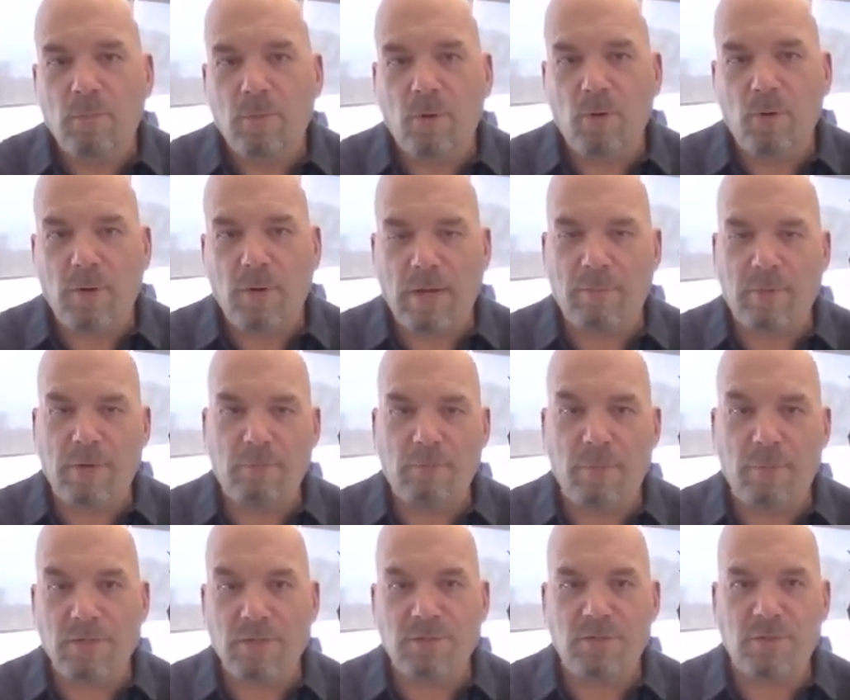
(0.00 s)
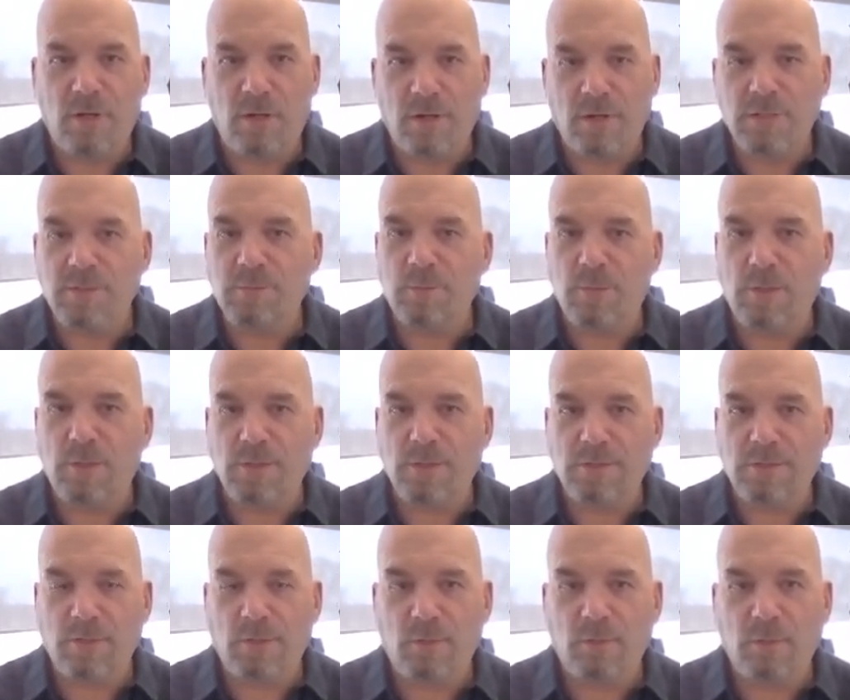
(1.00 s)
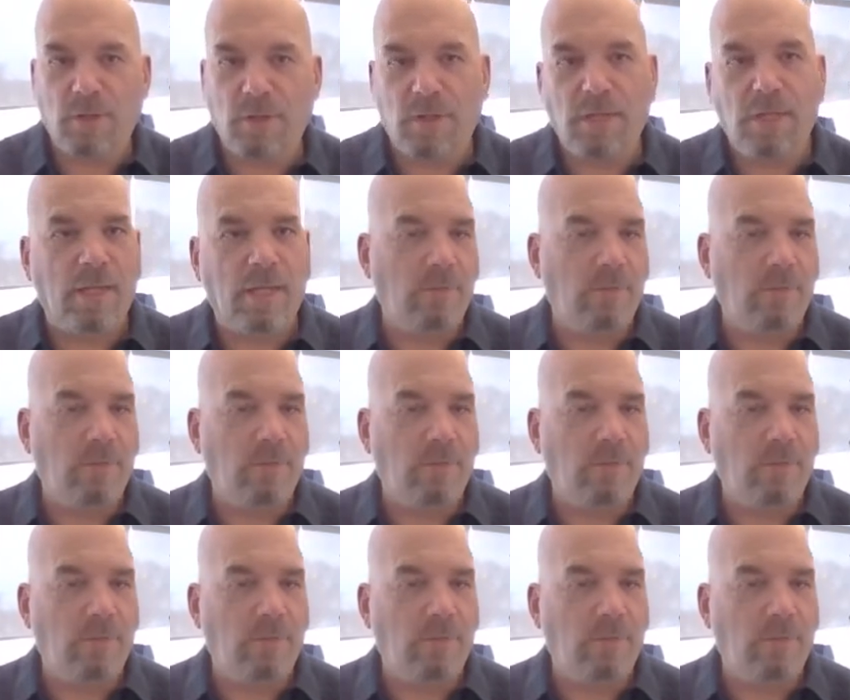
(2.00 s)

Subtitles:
programming based on our experience locally